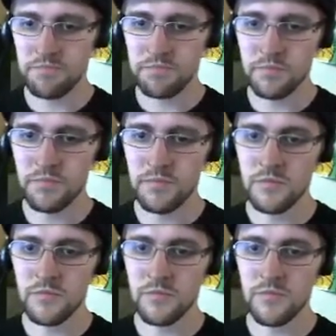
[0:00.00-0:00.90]

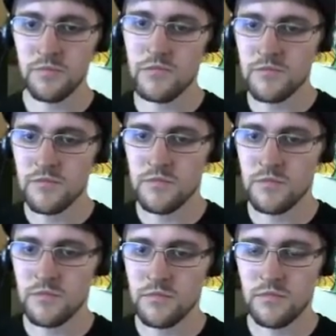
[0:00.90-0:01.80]
No one is speaking in this clip.